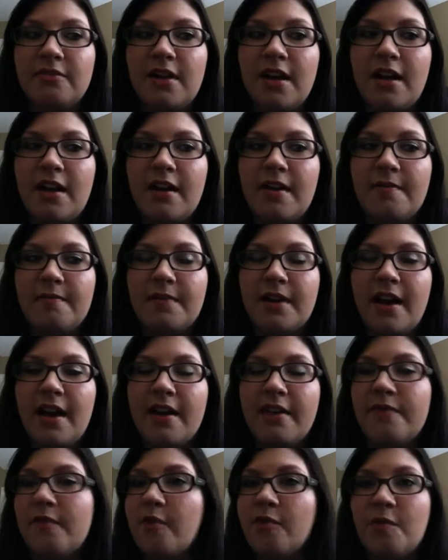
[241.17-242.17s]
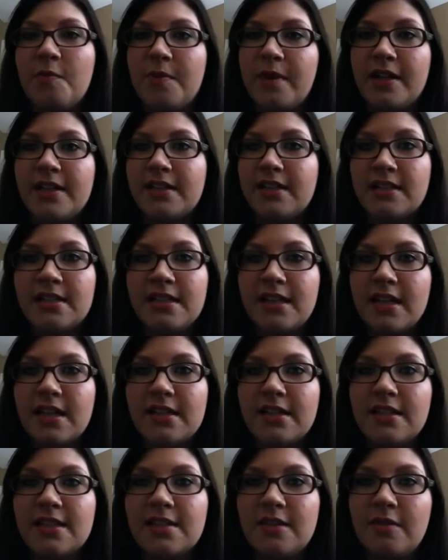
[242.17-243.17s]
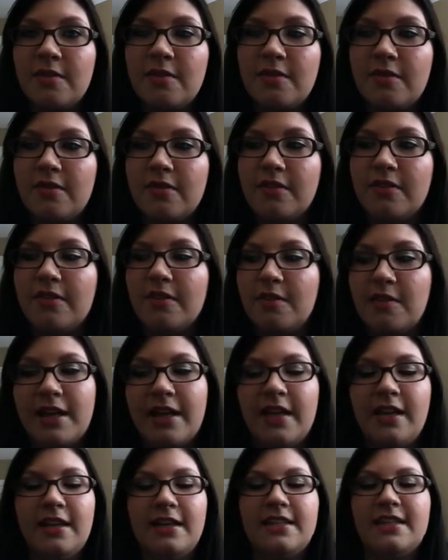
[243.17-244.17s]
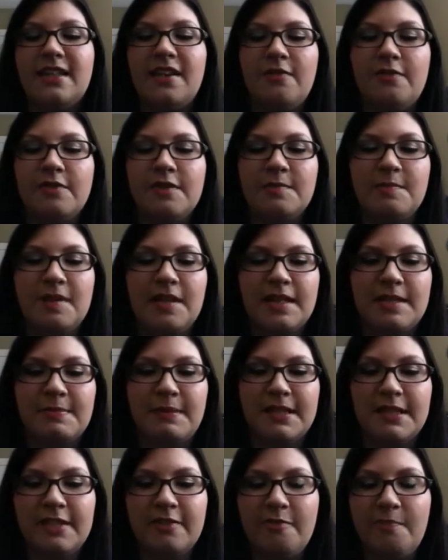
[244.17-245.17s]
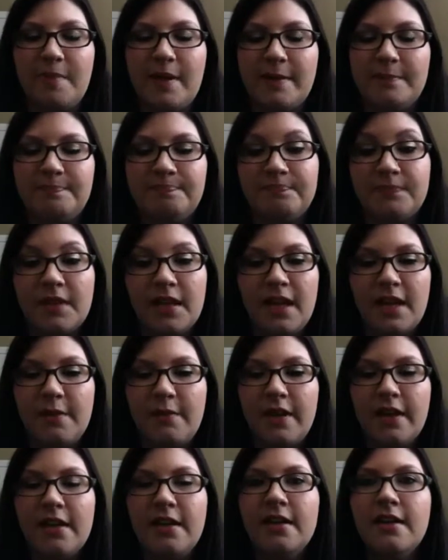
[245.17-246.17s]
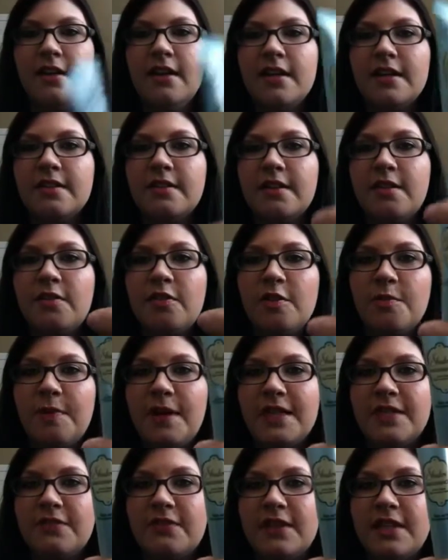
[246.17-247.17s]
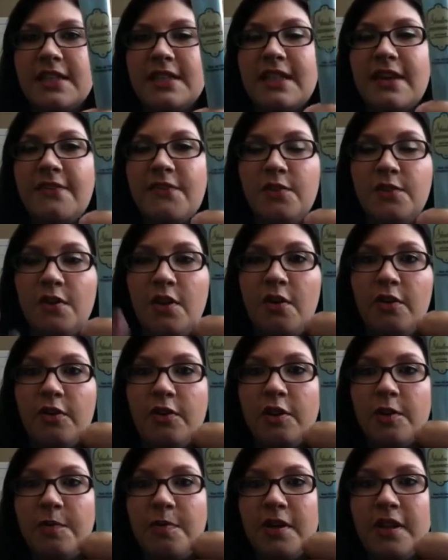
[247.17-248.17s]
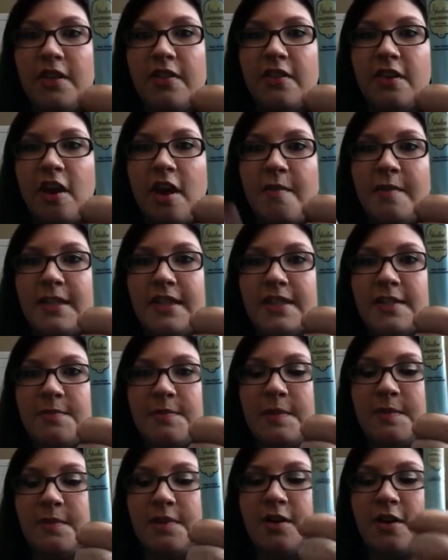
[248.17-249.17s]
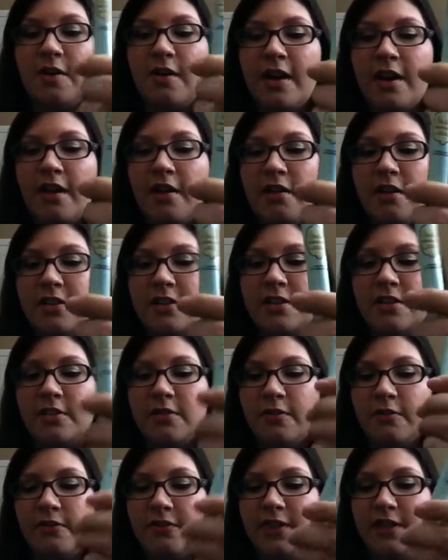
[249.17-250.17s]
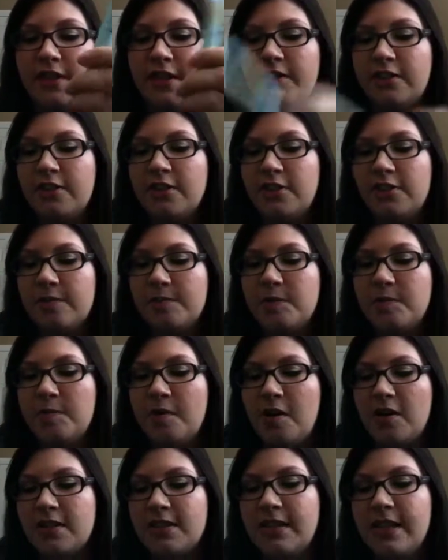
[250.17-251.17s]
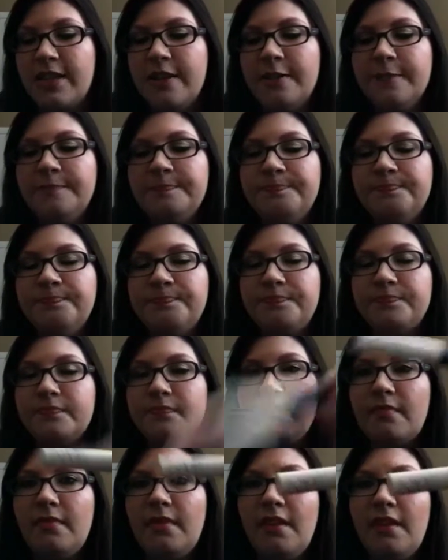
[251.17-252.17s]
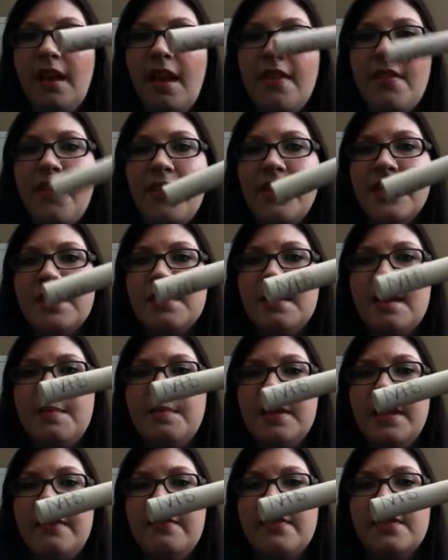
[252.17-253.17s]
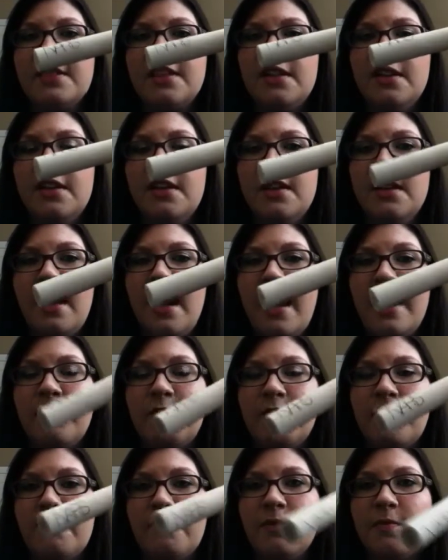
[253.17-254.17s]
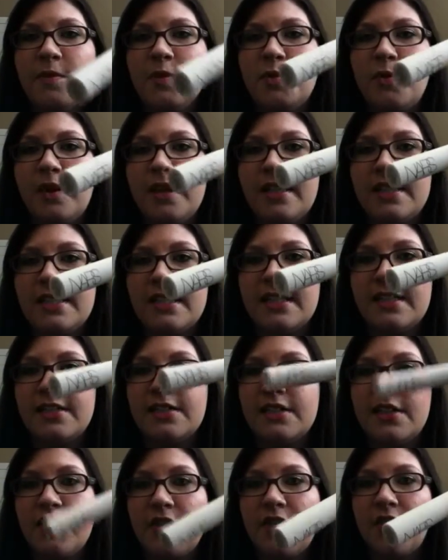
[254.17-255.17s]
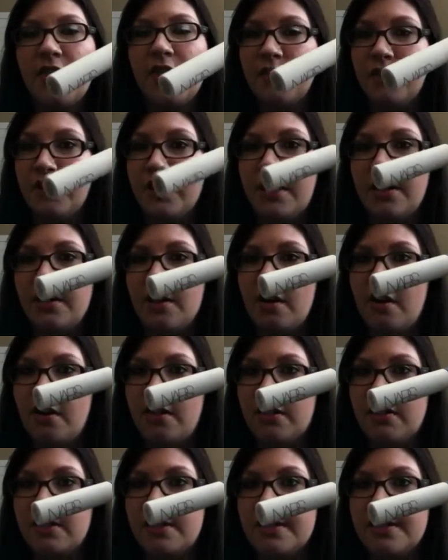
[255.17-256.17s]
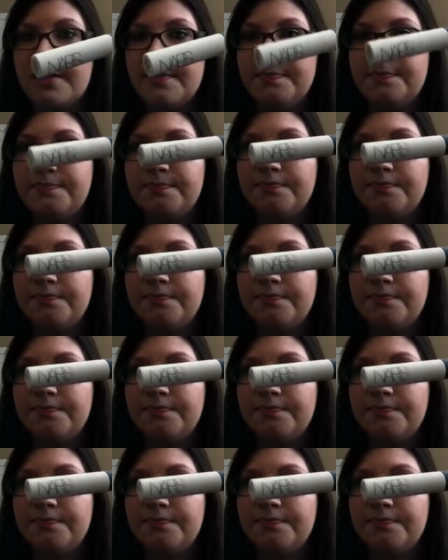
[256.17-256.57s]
kind of overprices things, so the kit itself was a bit expensive, but anyway, so I don't know the price for this. If you know, you could put it in the comments so people know, and I'll also fill it in the description box later. And then this one, I believe, is anywhere from $26 to $30